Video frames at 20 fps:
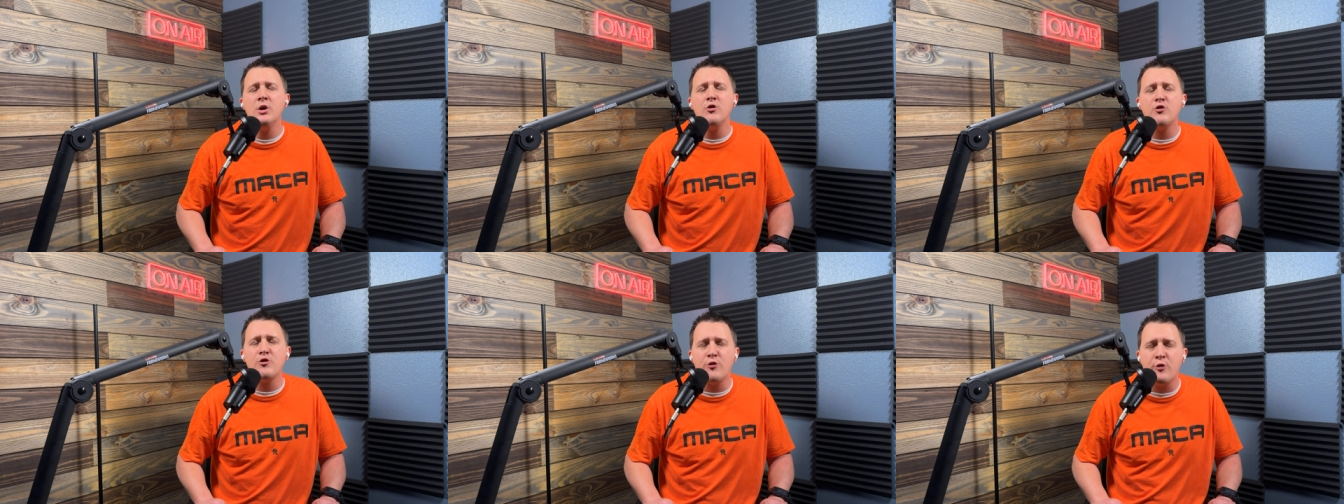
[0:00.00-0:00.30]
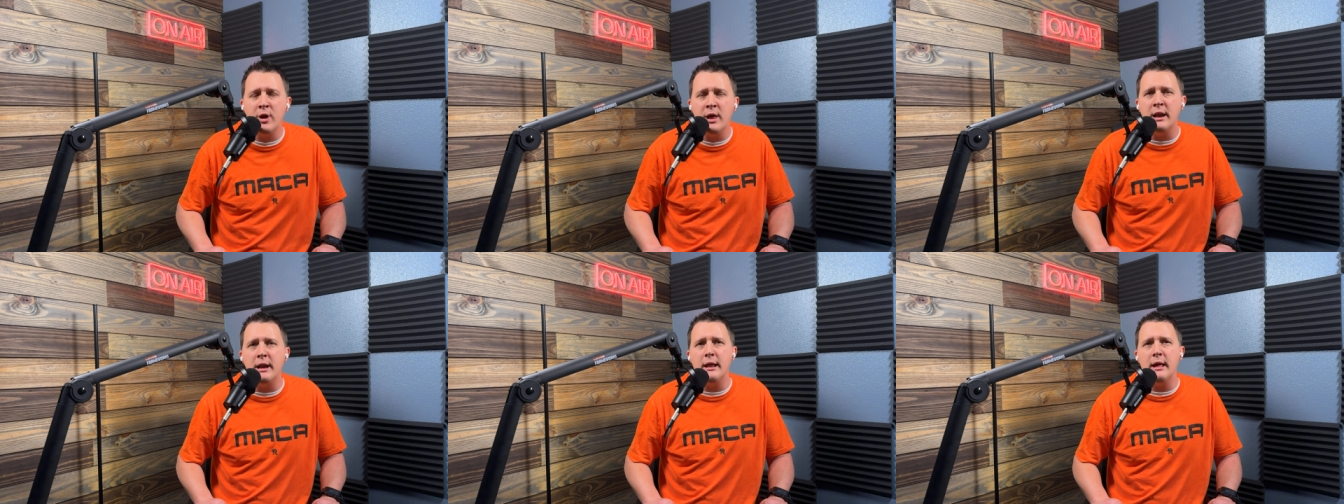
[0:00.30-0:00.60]

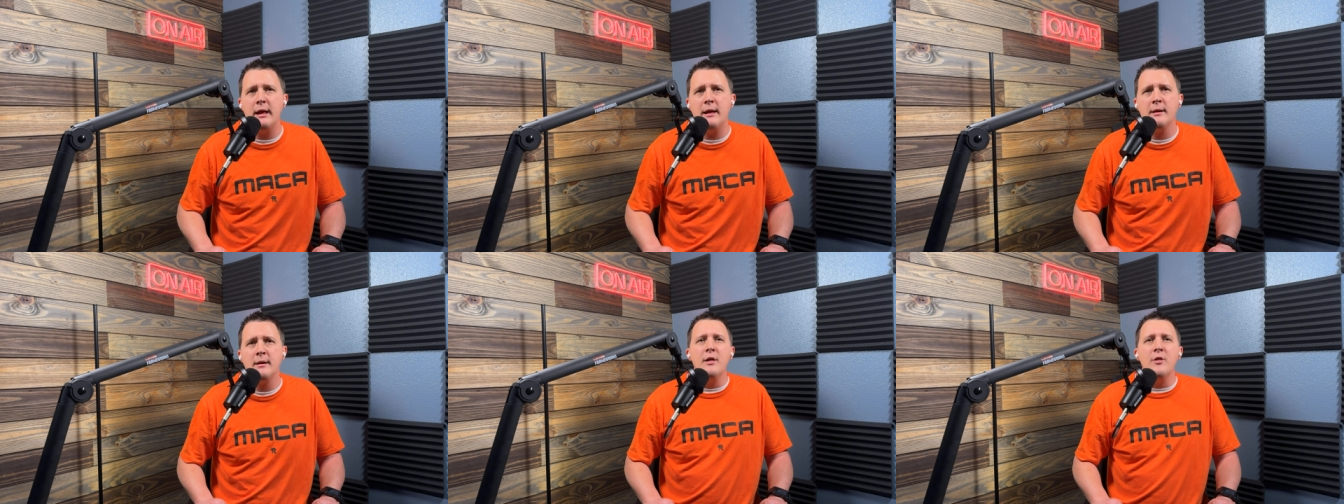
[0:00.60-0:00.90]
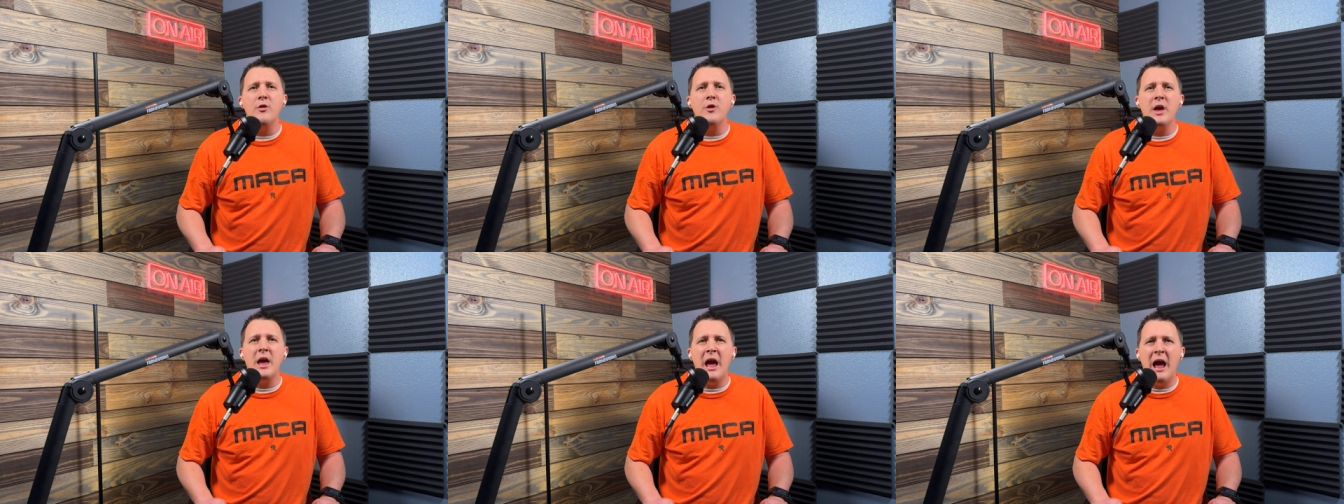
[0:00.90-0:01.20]
Trinity.
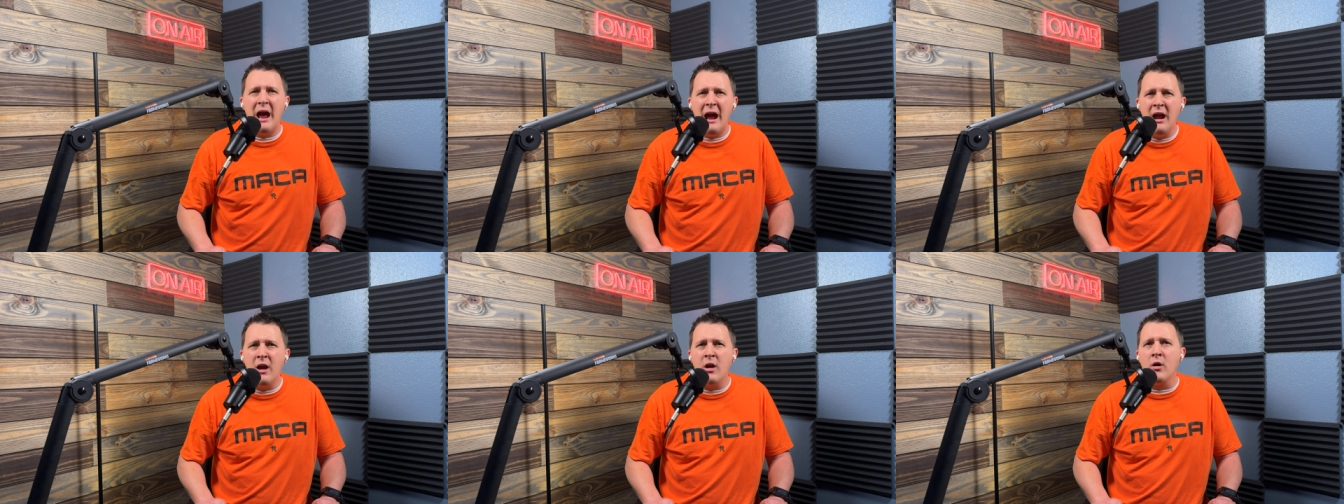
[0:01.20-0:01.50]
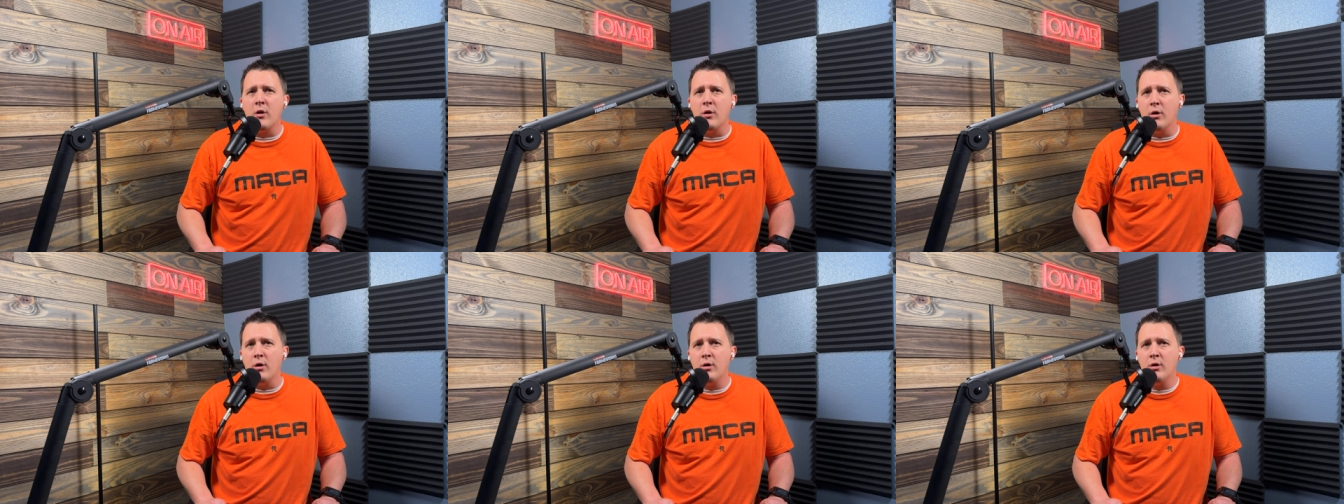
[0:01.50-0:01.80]
The
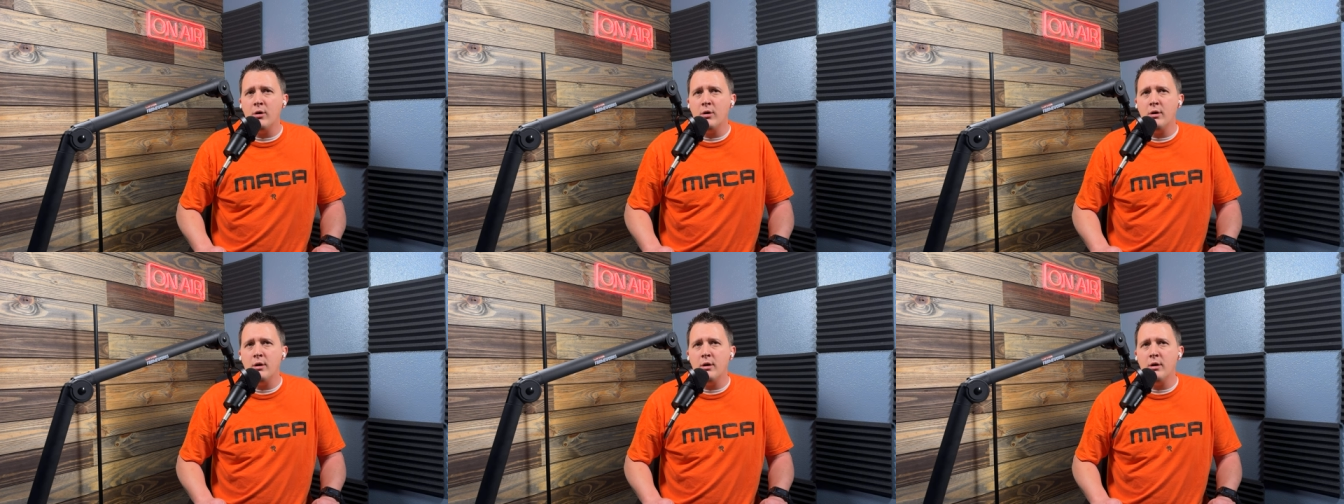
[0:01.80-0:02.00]
error,